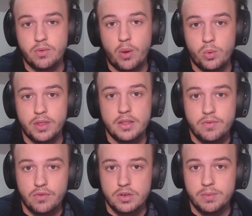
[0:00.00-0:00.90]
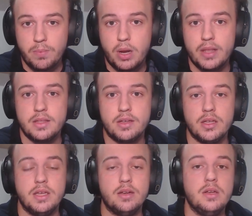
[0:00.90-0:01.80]
we did for the parent in
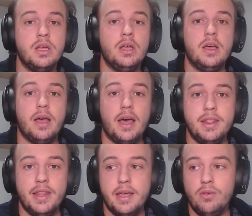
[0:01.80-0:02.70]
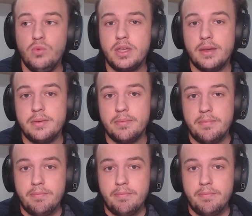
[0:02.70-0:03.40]
here, and then we can